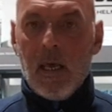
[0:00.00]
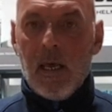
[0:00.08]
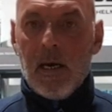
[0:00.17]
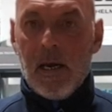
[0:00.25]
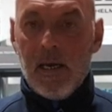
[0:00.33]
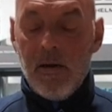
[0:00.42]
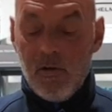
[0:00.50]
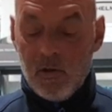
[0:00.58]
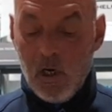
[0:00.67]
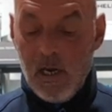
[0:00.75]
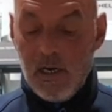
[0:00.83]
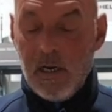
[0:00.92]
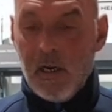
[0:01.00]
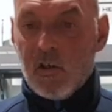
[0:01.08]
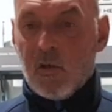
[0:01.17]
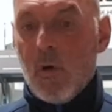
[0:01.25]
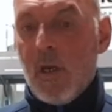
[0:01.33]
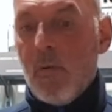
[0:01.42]
Now here at
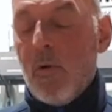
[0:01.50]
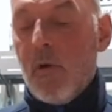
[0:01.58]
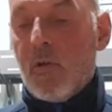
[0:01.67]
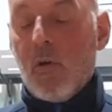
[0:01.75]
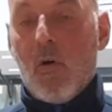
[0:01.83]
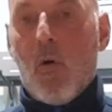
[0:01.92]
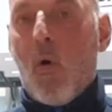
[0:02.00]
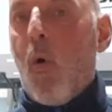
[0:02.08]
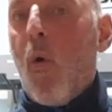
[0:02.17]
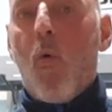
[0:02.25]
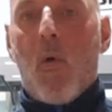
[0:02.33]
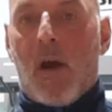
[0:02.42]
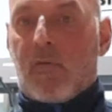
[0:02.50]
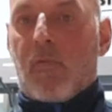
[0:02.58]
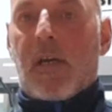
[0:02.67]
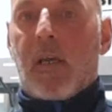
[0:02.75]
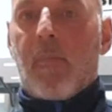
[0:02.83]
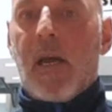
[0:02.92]
JNS we would always
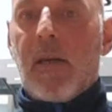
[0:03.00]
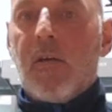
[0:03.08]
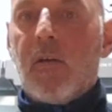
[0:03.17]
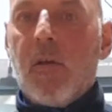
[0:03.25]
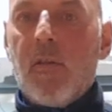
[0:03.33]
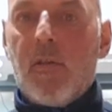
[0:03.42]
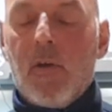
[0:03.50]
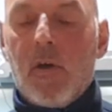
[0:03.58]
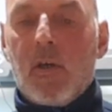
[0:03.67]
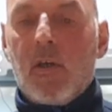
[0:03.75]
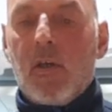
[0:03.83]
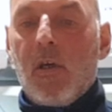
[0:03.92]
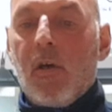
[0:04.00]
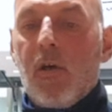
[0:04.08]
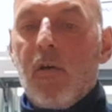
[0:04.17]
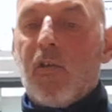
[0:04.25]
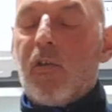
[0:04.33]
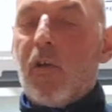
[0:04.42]
recommend that
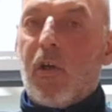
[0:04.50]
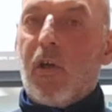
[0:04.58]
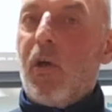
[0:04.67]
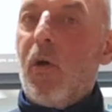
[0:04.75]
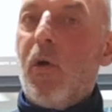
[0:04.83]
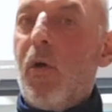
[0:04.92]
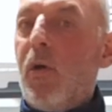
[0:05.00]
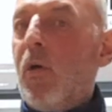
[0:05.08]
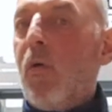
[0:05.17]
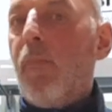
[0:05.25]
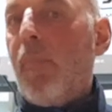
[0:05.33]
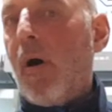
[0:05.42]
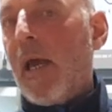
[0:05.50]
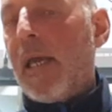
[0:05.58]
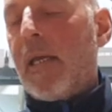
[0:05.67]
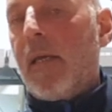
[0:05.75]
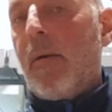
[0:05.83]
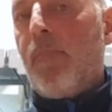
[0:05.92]
you secure your
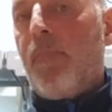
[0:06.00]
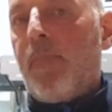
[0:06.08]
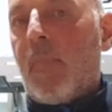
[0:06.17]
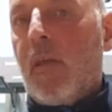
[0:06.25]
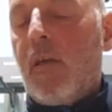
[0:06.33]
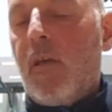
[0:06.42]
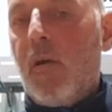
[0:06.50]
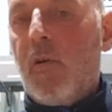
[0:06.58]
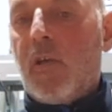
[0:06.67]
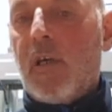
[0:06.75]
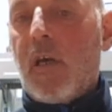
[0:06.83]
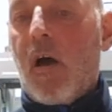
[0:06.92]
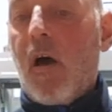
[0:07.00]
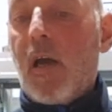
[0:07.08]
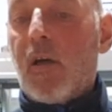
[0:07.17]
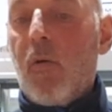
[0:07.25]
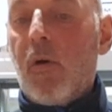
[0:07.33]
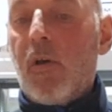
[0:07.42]
bike using a high
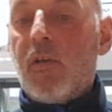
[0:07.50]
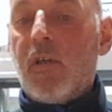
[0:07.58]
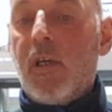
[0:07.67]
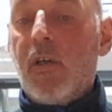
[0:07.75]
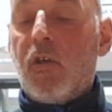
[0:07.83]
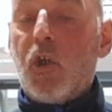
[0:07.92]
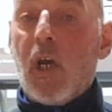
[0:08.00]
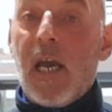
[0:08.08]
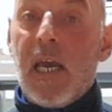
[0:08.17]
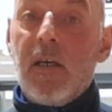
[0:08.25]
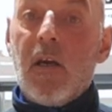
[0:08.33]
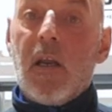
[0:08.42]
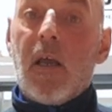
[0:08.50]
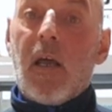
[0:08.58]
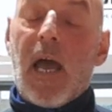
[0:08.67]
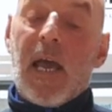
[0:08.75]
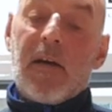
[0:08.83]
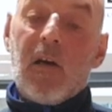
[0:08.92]
quality chain
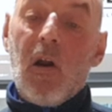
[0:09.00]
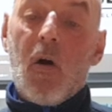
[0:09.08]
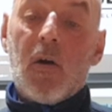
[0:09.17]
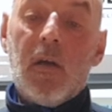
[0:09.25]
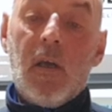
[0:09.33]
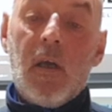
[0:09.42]
and lock,